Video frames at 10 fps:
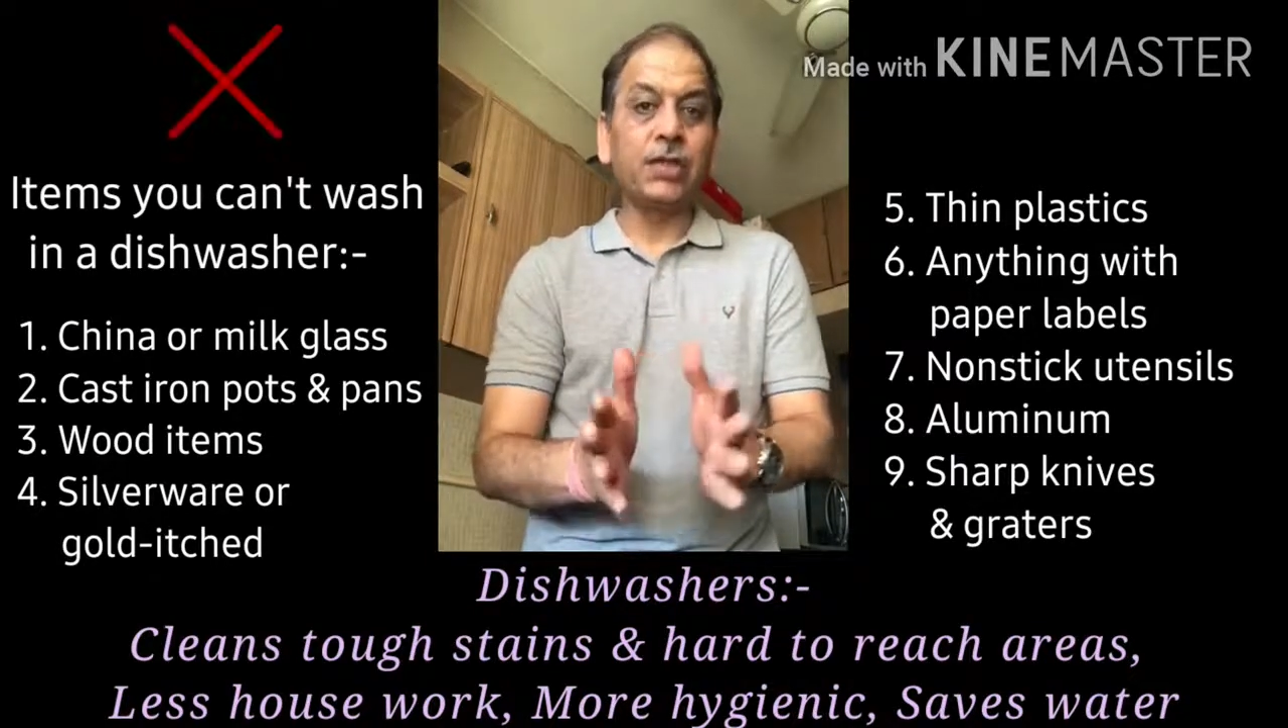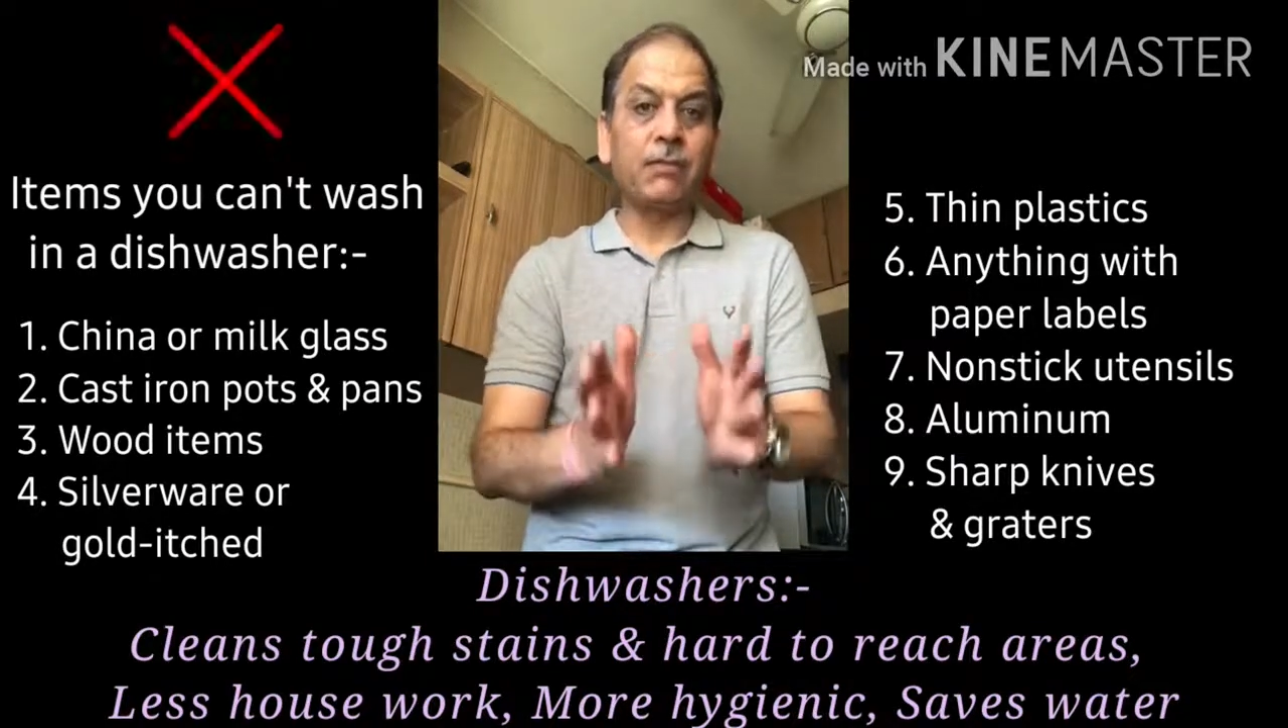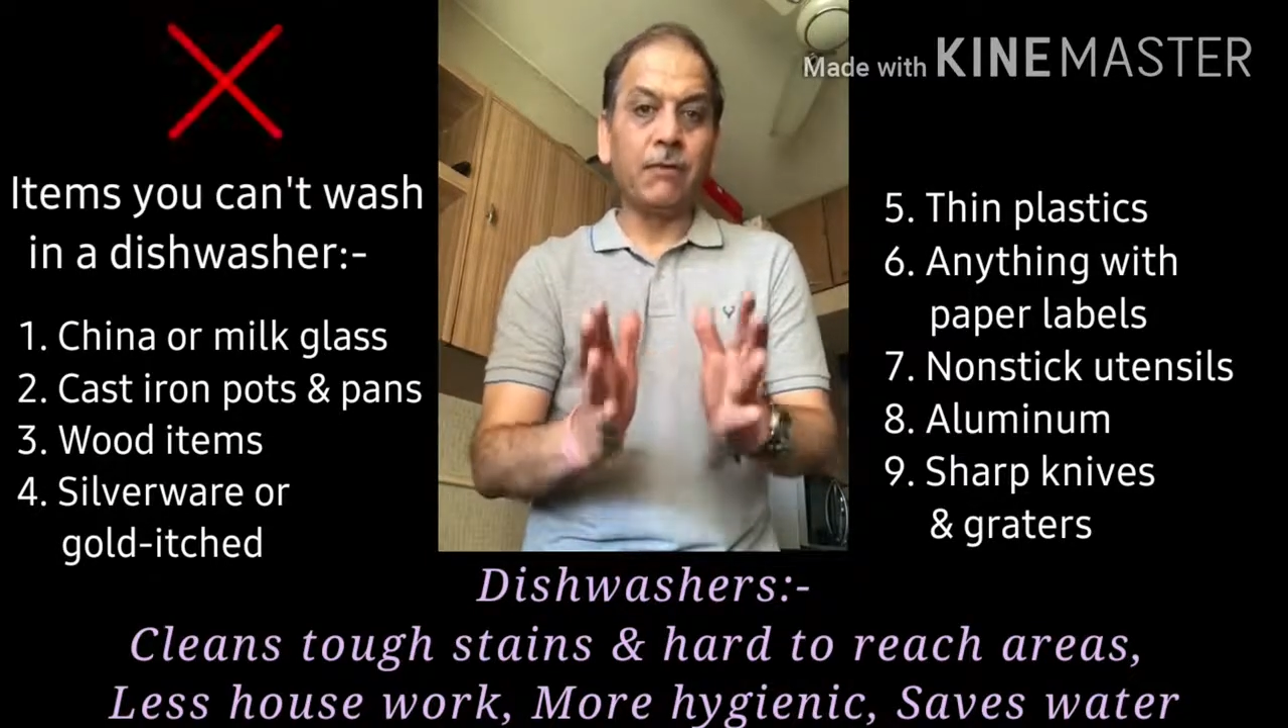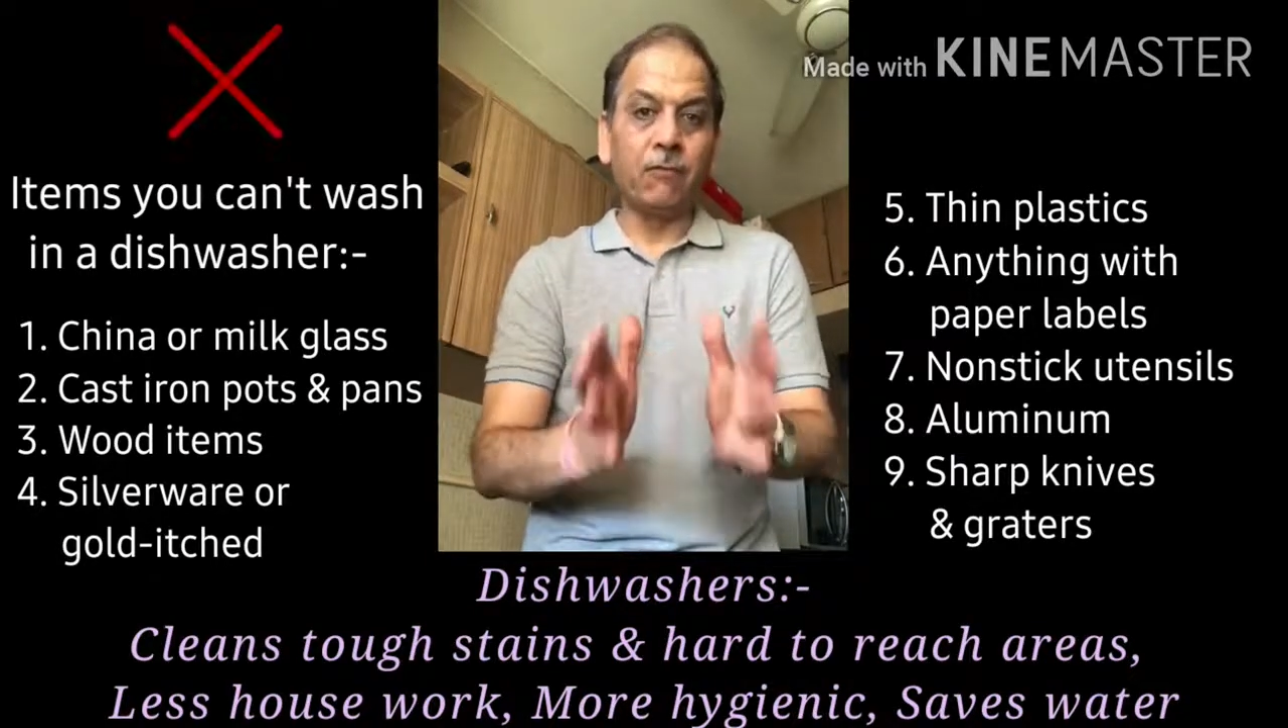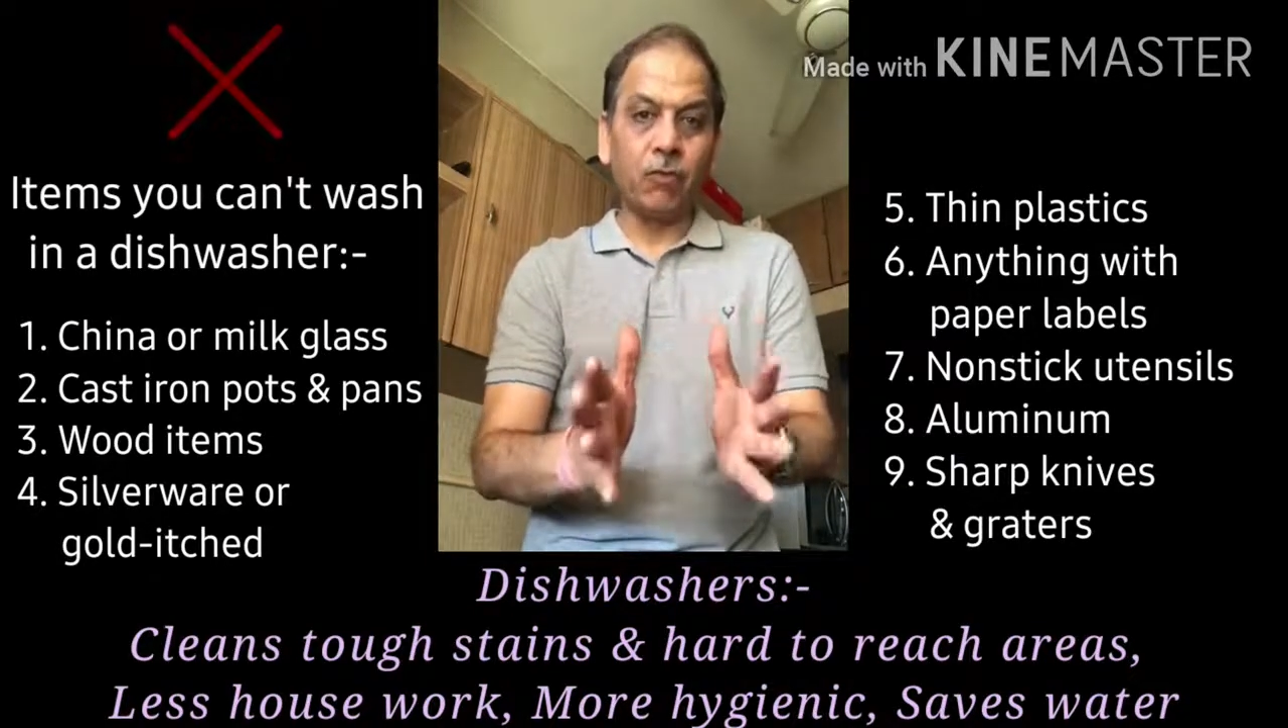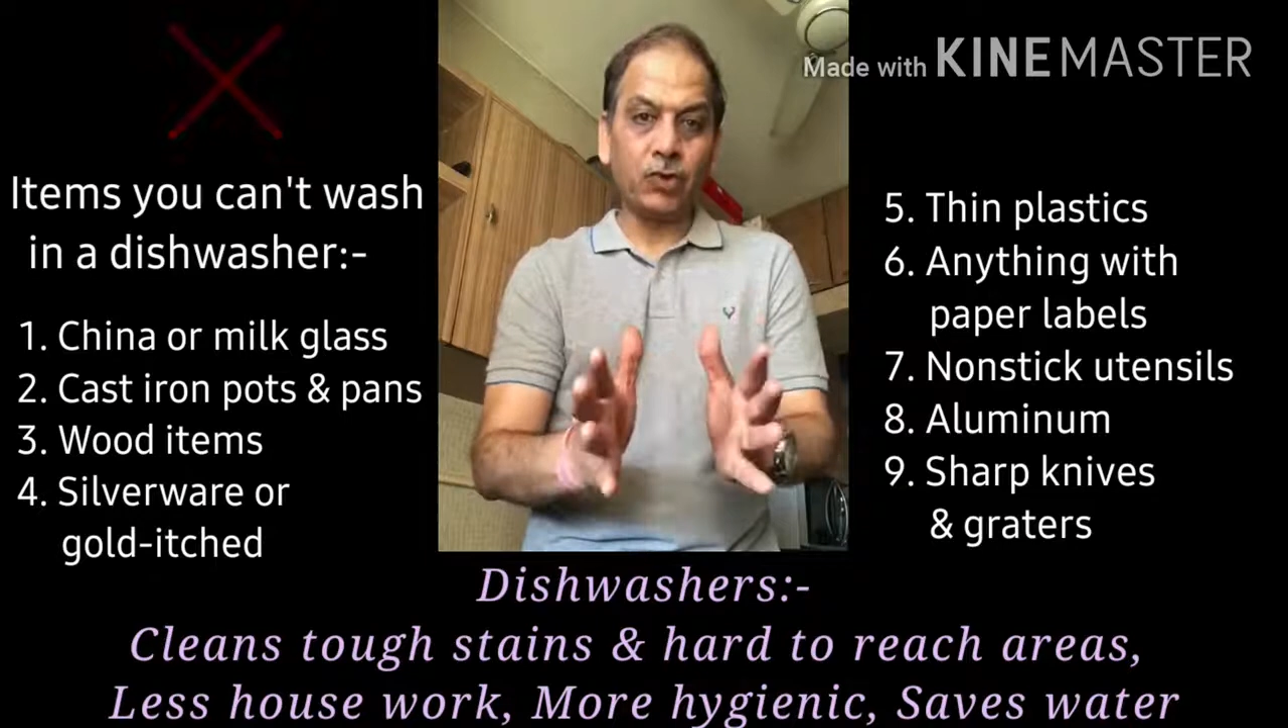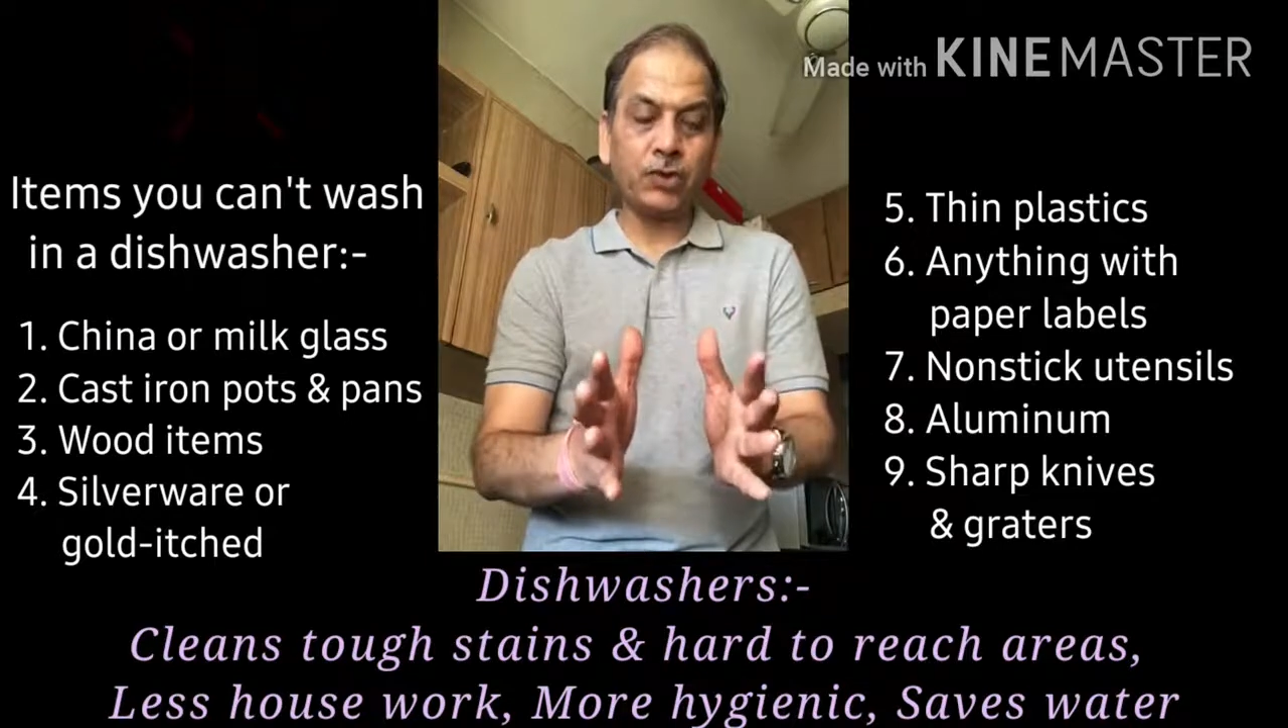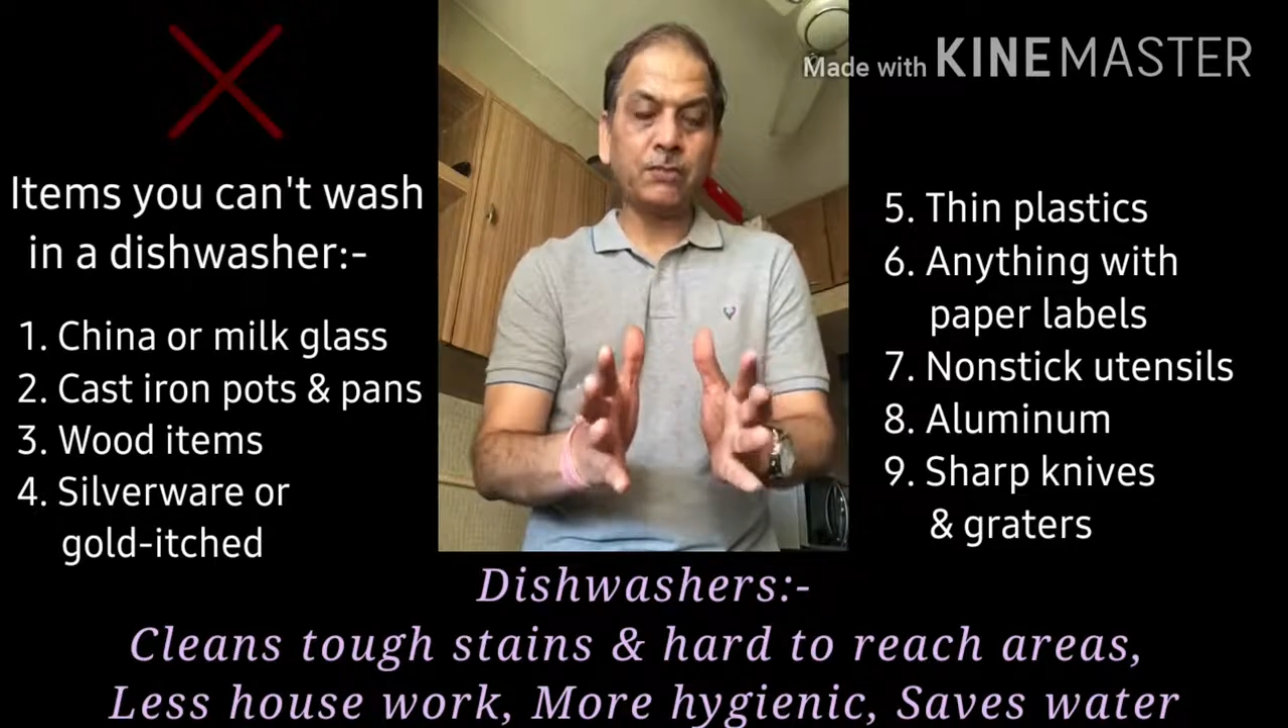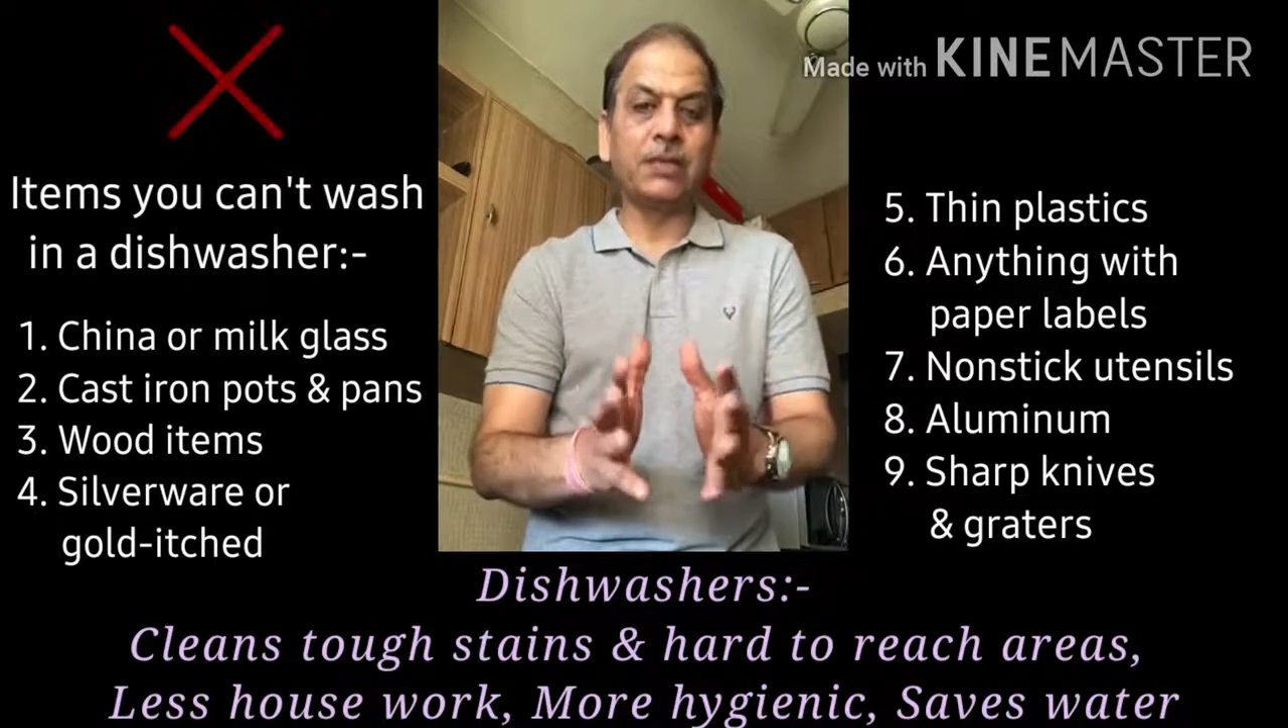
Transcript: they'll be washed,